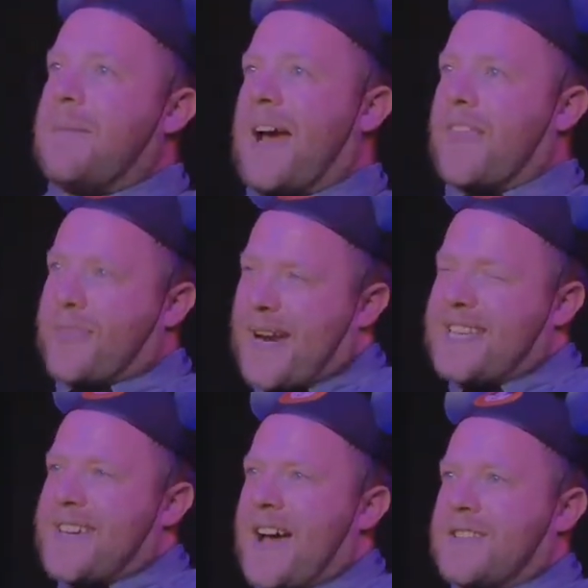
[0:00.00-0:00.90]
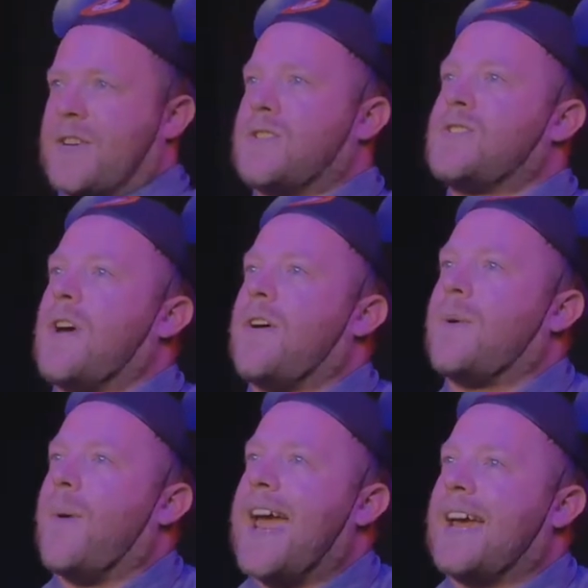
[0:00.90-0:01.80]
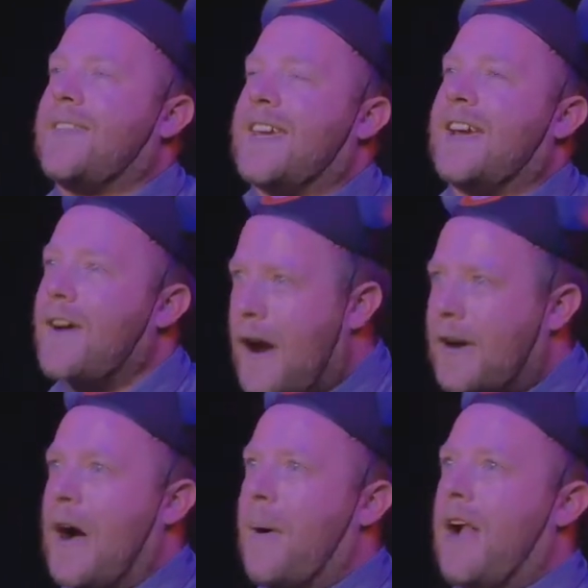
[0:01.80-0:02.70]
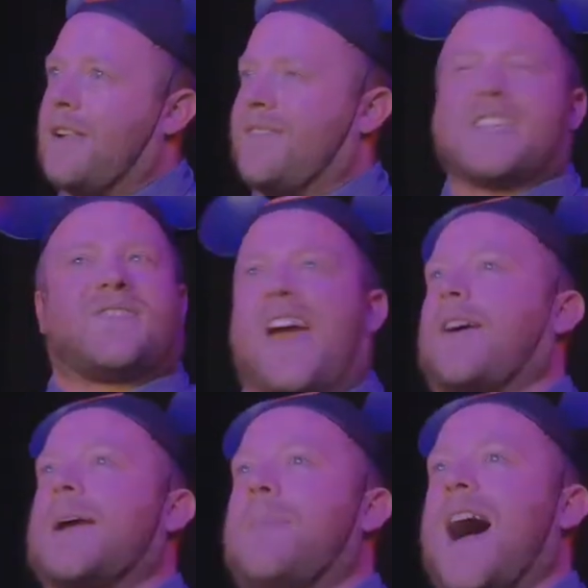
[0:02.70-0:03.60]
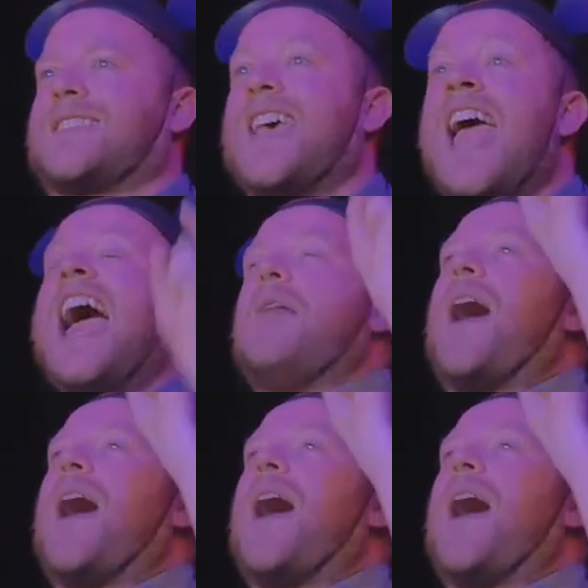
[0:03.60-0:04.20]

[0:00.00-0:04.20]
and my three sons are stowed away in the cargo hull of this very bus. And